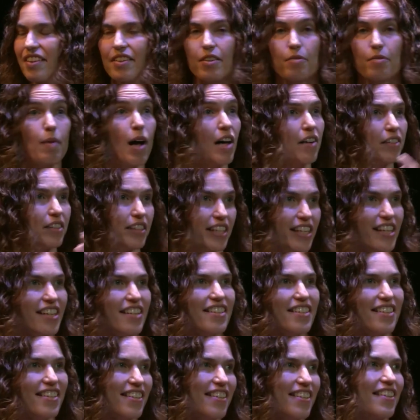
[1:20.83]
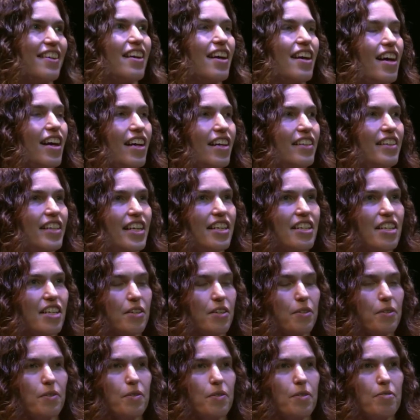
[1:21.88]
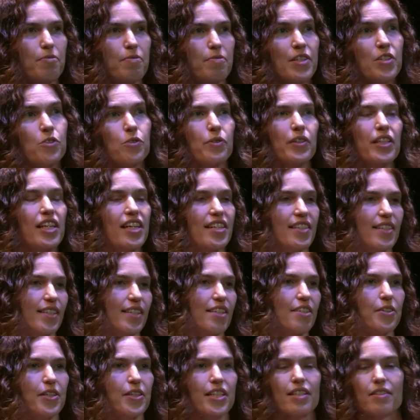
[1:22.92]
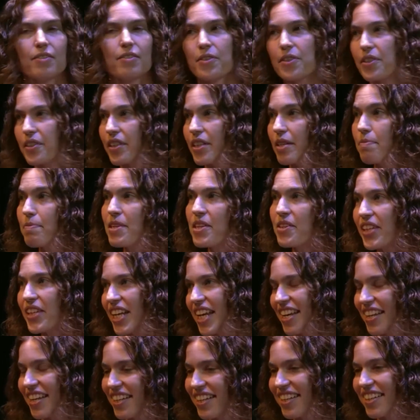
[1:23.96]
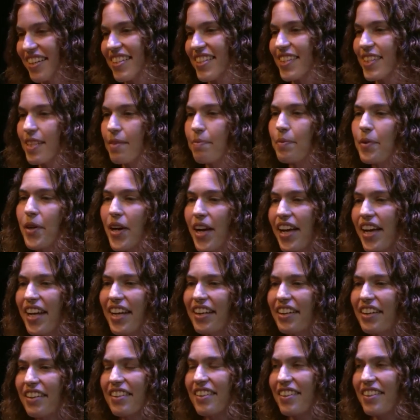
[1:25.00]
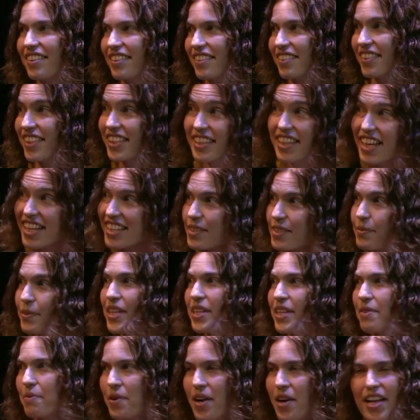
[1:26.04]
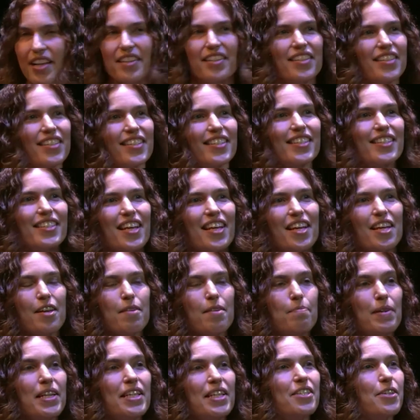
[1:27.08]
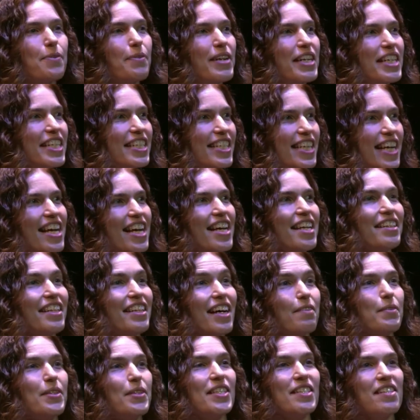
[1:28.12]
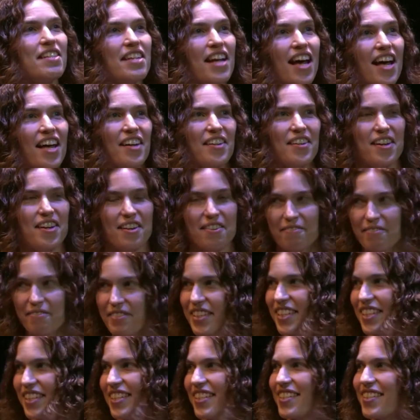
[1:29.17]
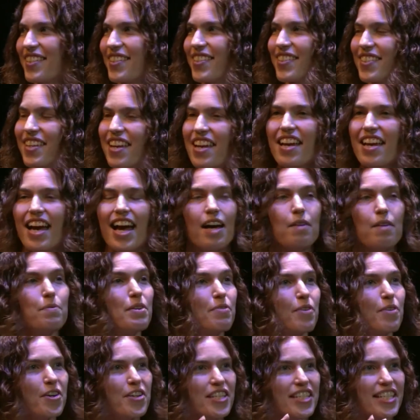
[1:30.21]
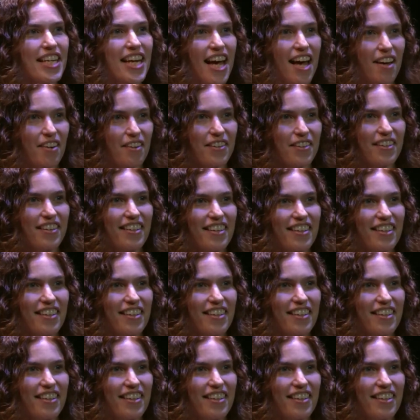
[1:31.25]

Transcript: model it, and then you visualize it or or communicate it in some way. Like that's what it was. But in 2010, that was not obvious. Right. And we wrote it down